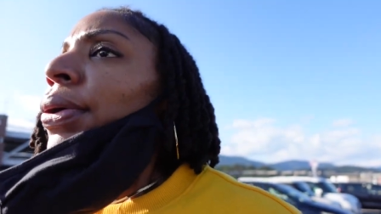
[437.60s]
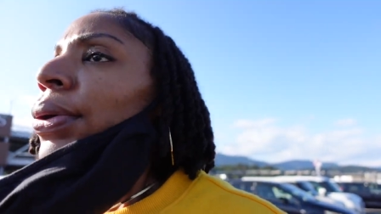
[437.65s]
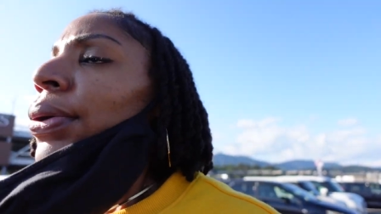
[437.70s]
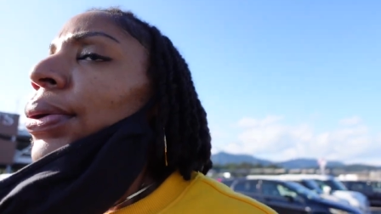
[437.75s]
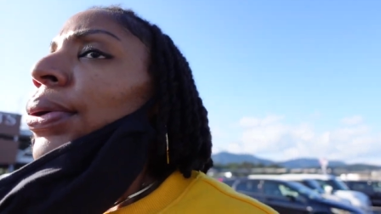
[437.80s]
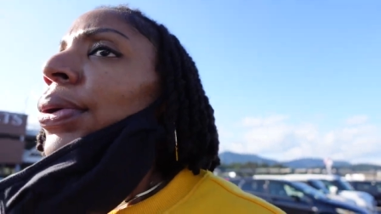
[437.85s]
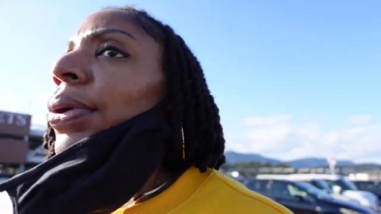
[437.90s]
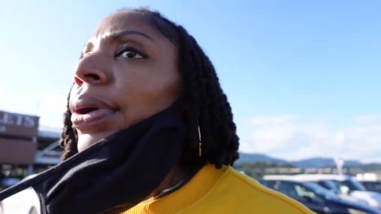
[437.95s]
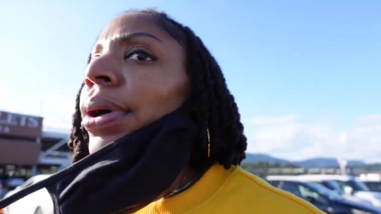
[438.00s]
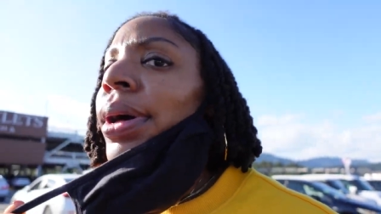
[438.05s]

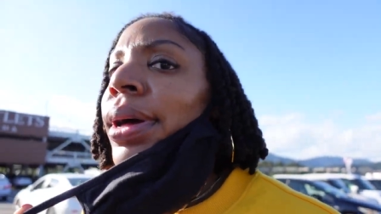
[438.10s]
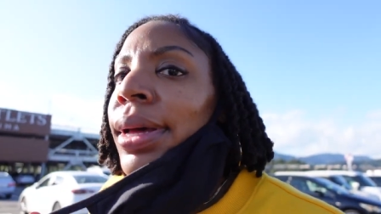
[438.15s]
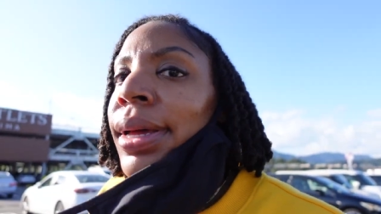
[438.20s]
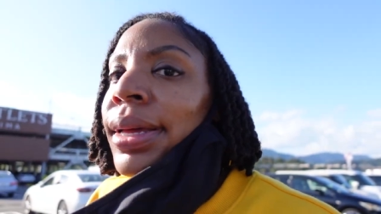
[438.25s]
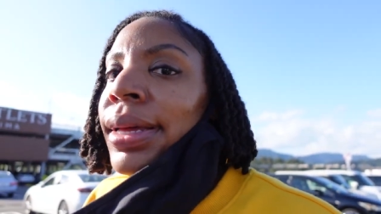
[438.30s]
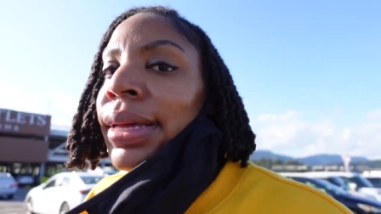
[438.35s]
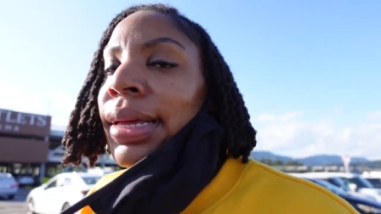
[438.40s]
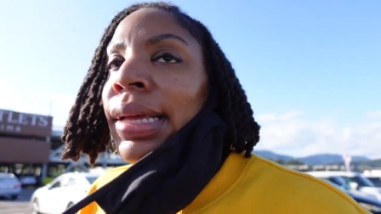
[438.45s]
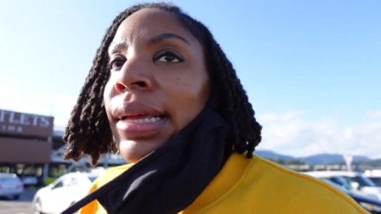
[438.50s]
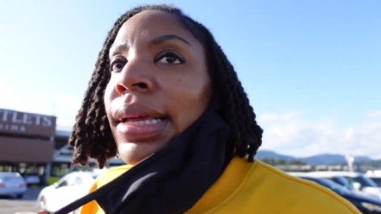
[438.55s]
Whew.
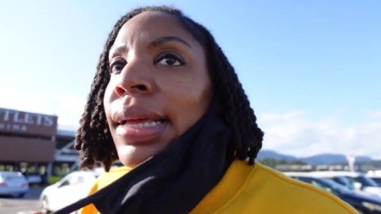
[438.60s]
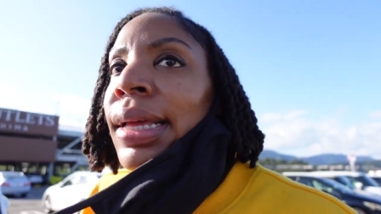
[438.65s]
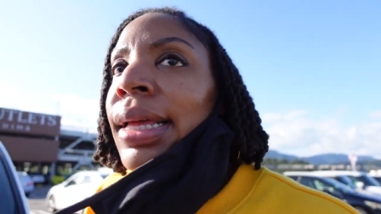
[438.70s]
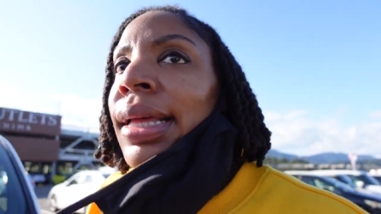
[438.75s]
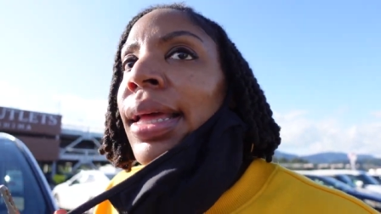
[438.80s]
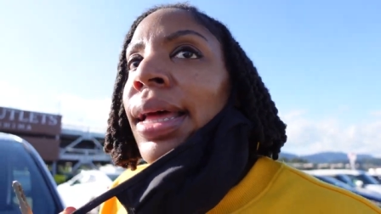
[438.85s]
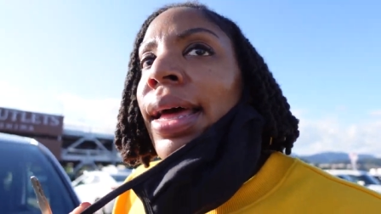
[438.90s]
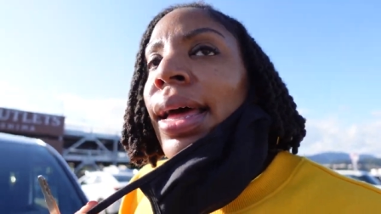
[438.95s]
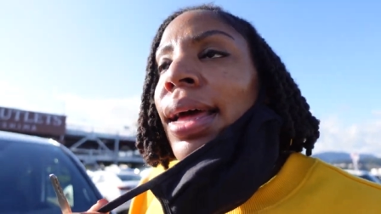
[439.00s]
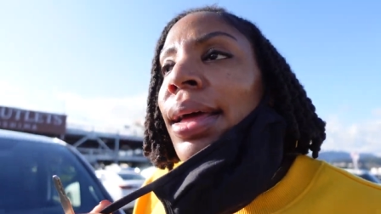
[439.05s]

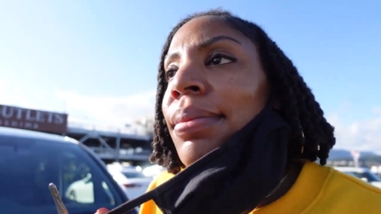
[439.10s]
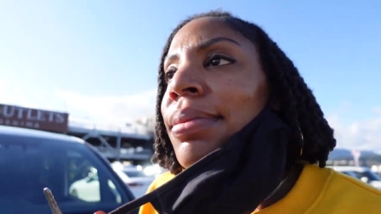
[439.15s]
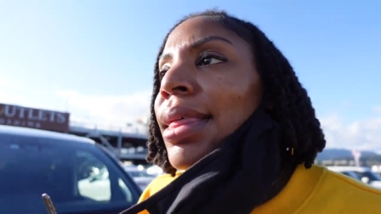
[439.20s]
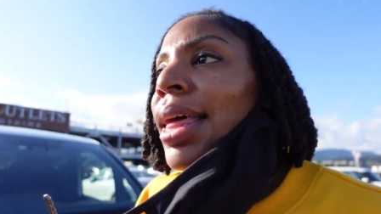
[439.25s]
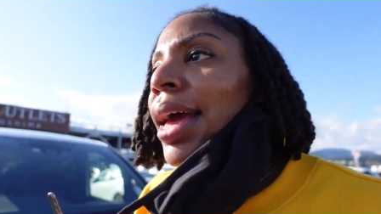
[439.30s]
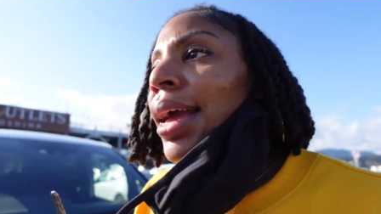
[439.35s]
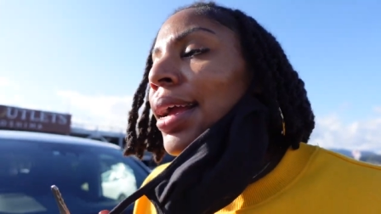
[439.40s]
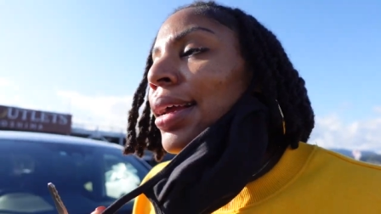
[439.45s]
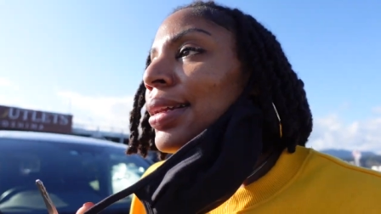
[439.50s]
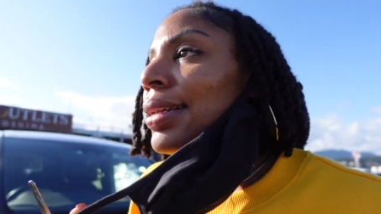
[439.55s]
I'm
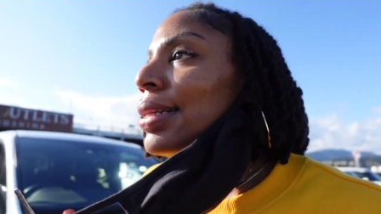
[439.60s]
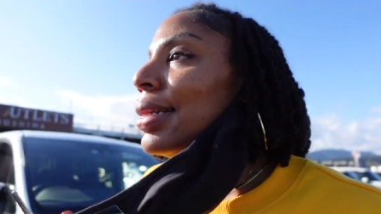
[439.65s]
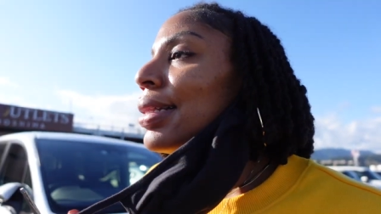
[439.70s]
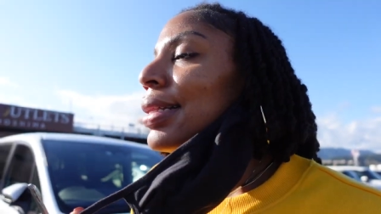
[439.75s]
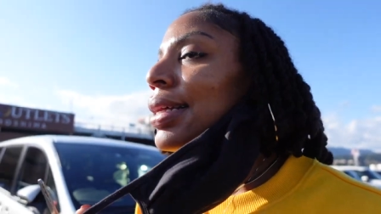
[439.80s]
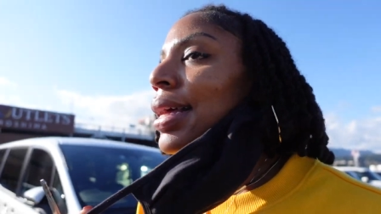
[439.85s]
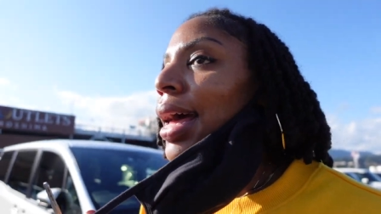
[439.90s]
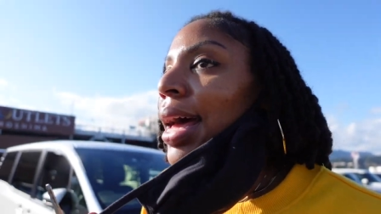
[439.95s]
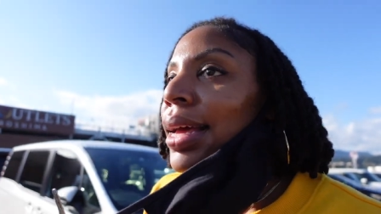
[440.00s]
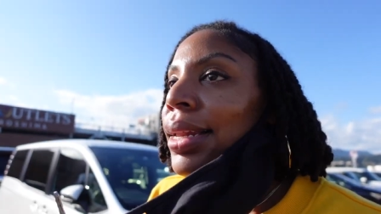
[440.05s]
tired. This
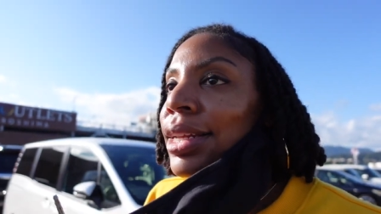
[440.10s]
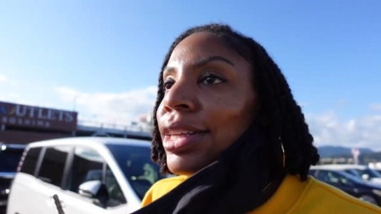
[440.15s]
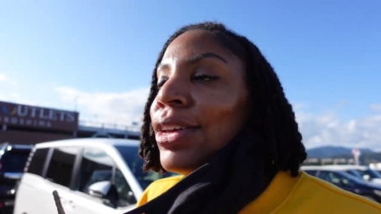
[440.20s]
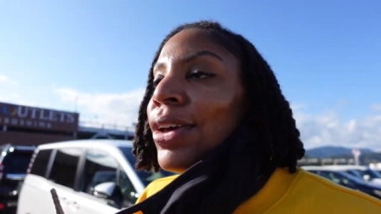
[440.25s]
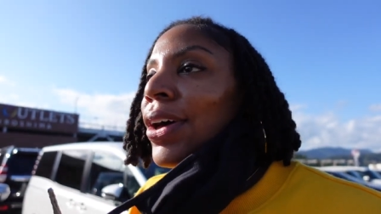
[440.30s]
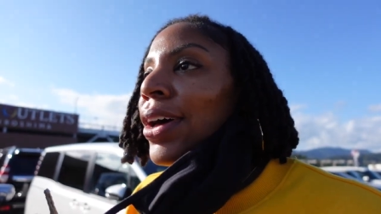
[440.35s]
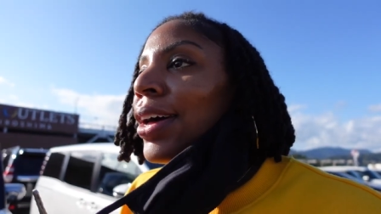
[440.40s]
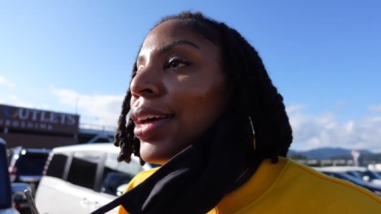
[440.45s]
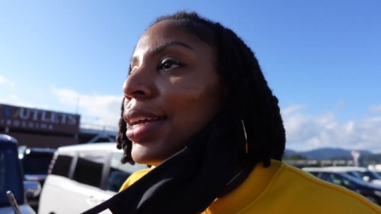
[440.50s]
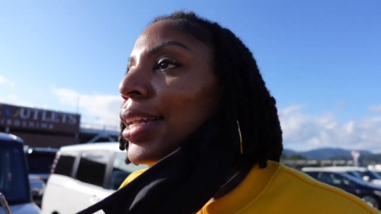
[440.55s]
little Honda,
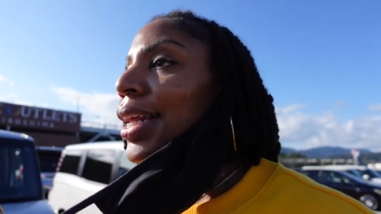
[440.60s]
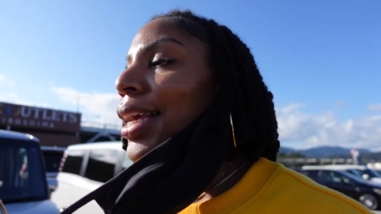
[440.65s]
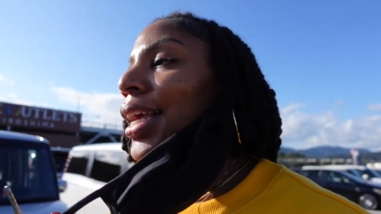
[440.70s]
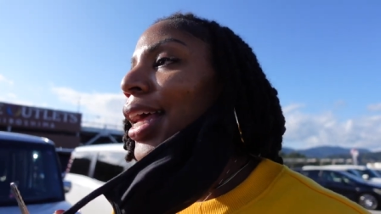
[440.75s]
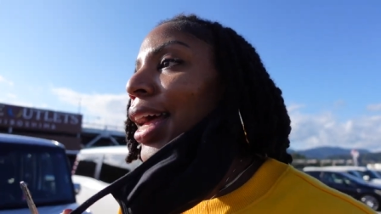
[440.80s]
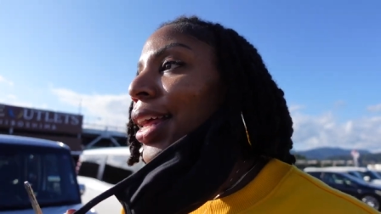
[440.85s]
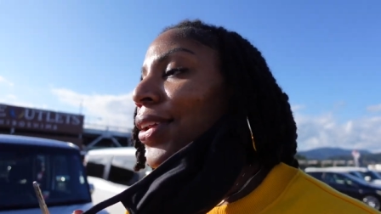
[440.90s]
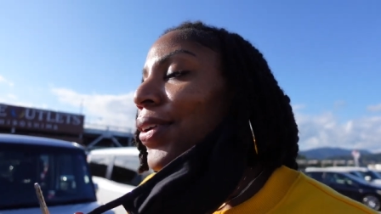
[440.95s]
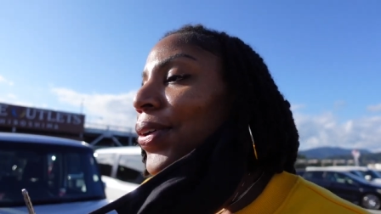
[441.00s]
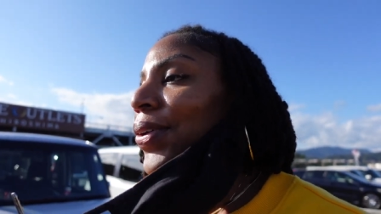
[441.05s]
y'all, it ain't
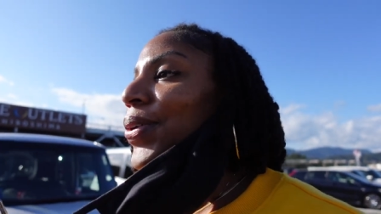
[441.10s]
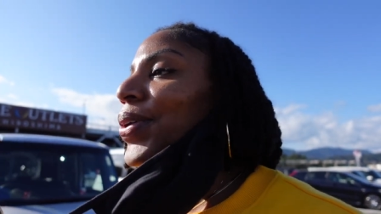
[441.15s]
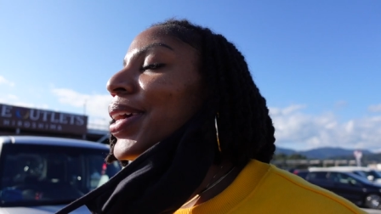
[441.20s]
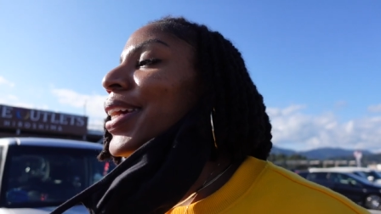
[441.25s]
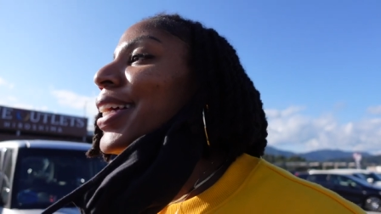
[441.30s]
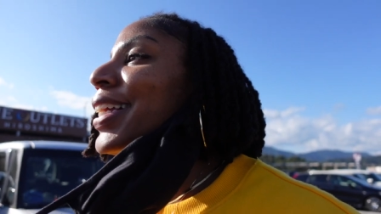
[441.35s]
got no.